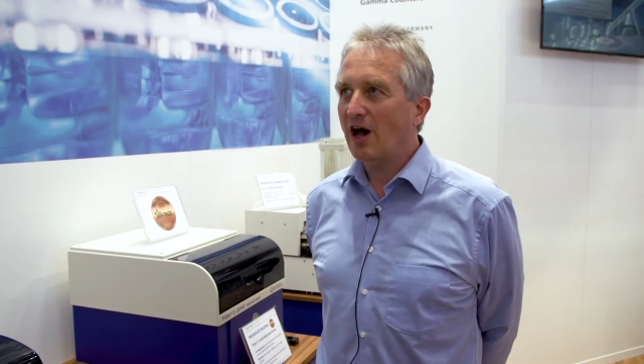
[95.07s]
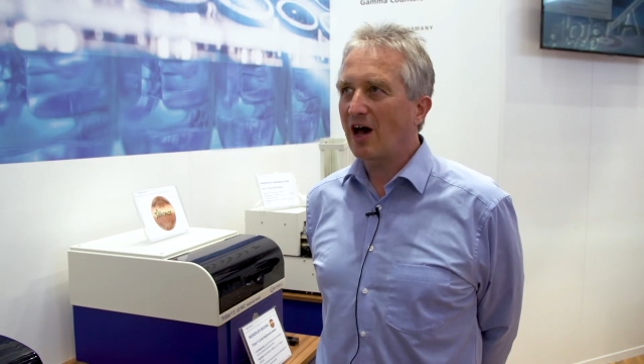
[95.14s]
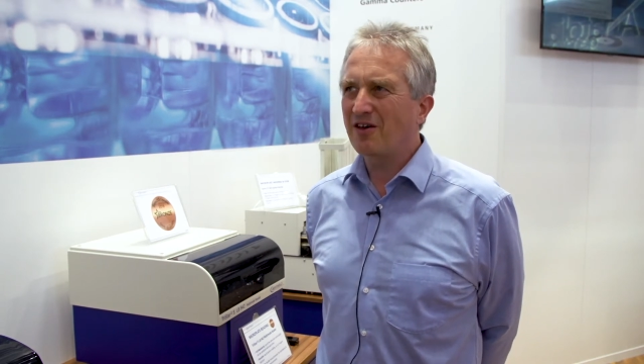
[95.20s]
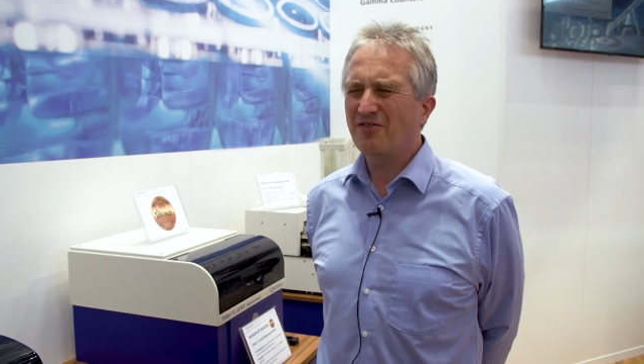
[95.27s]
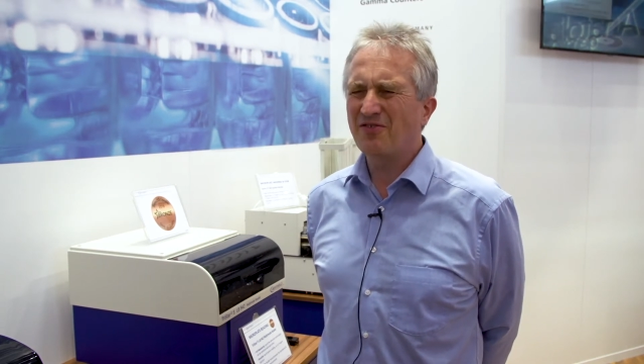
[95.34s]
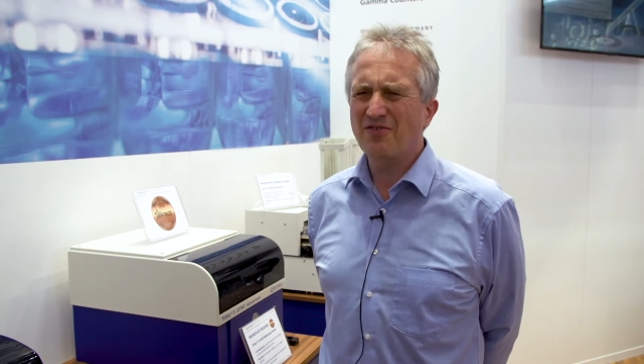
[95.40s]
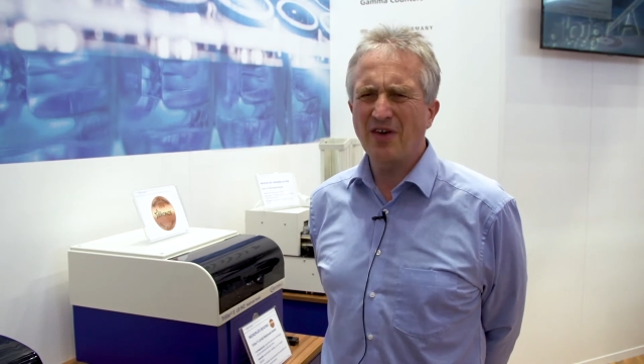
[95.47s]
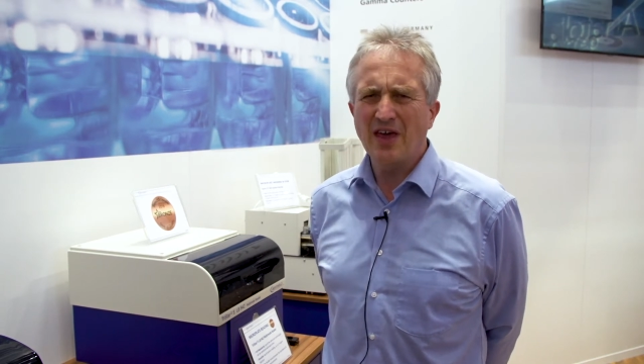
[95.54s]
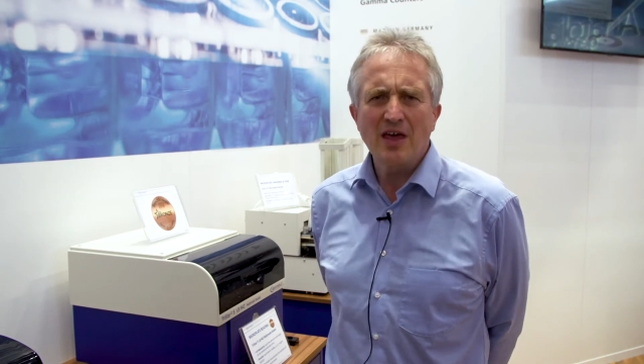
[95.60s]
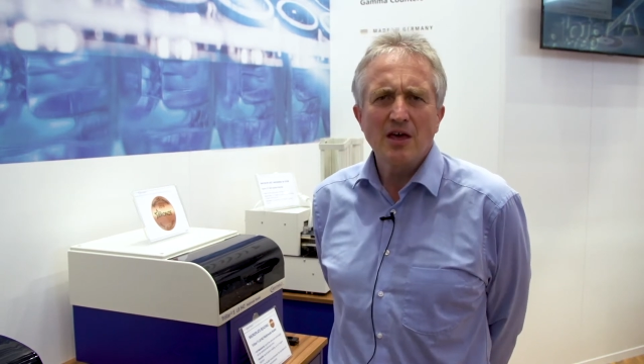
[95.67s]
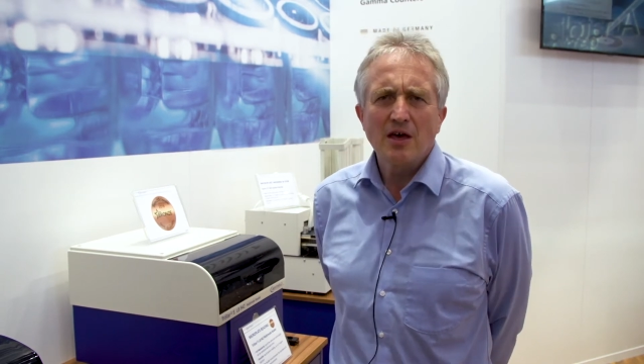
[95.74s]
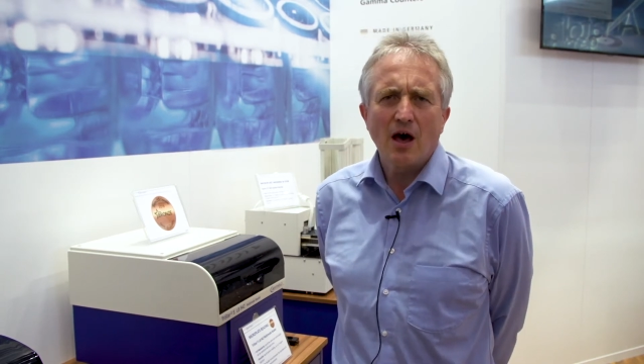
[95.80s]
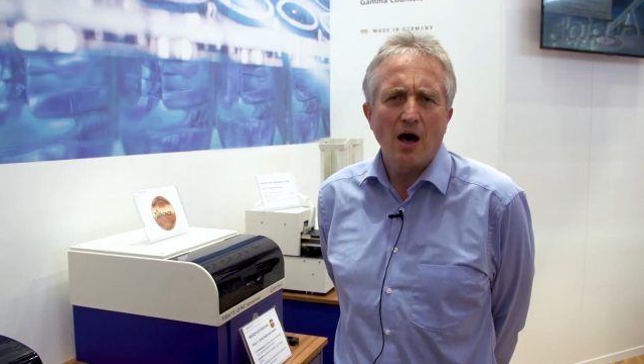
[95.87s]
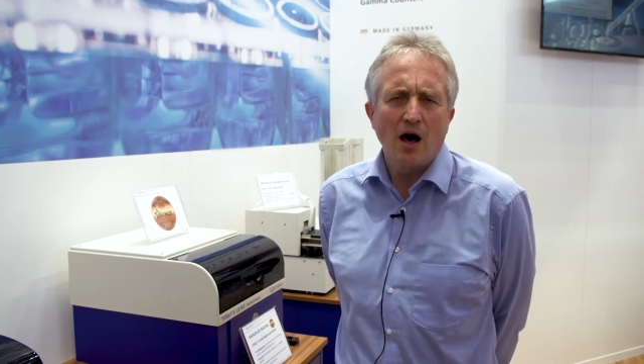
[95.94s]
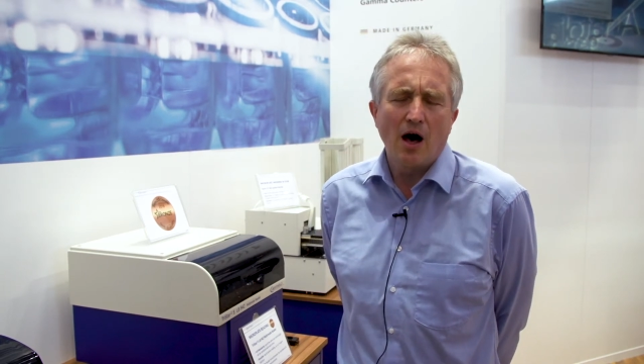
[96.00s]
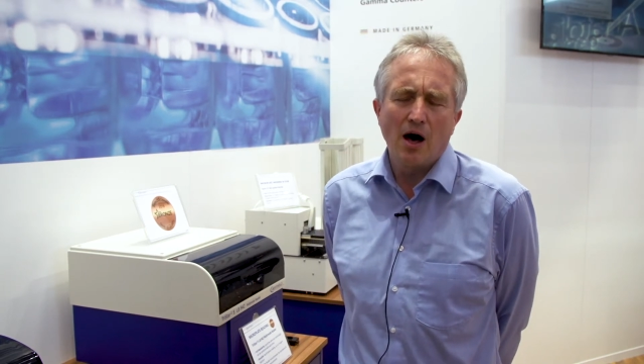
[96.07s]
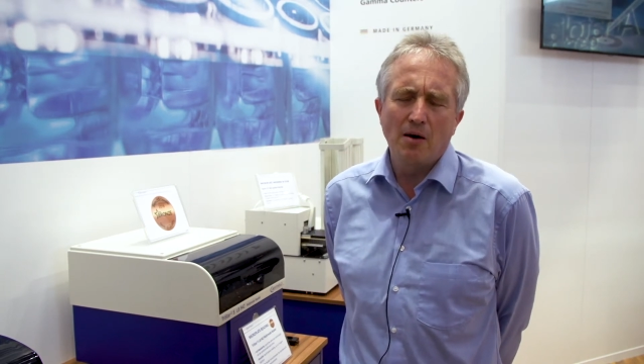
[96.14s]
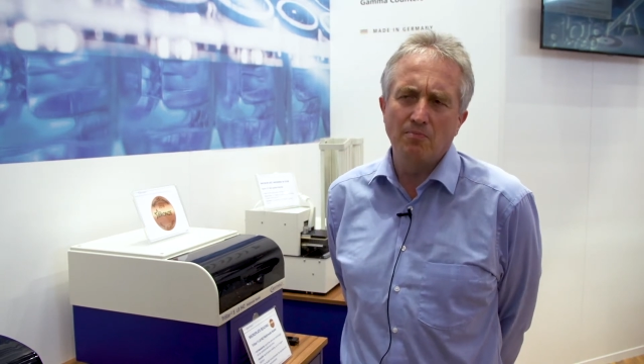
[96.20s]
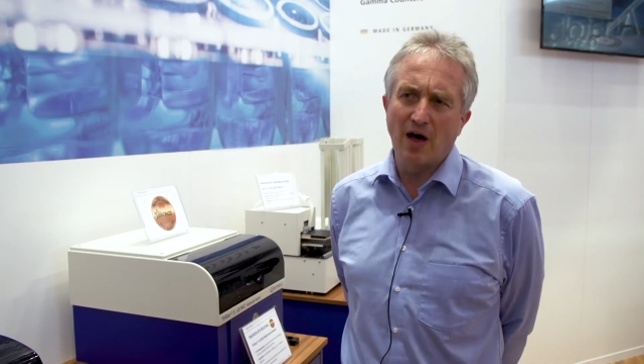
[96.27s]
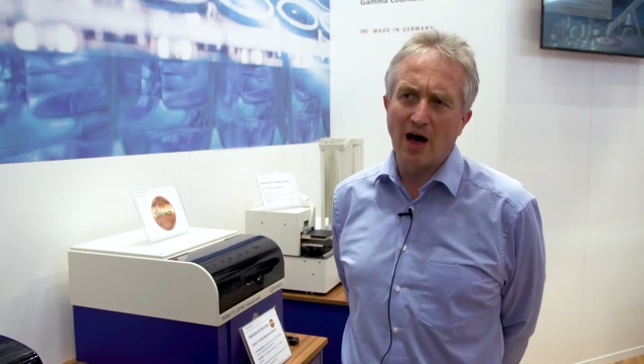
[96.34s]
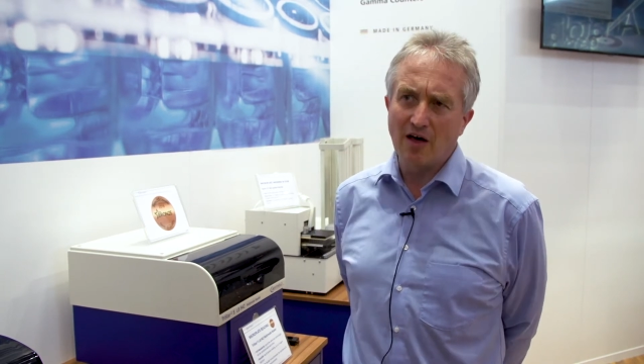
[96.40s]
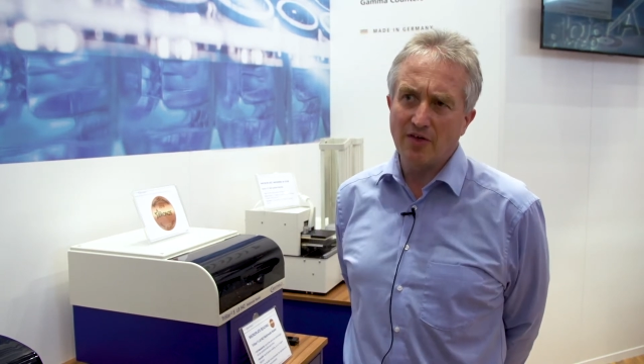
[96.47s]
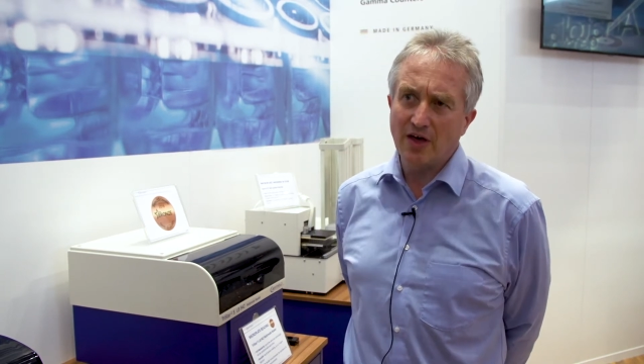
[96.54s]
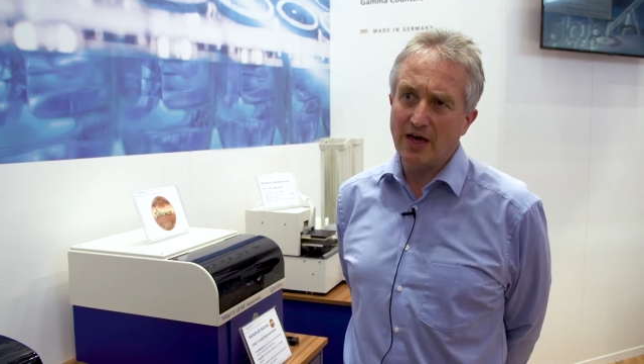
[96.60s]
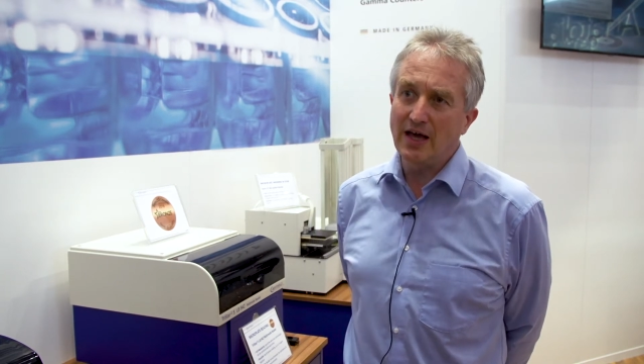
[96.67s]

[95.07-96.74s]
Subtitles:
I think other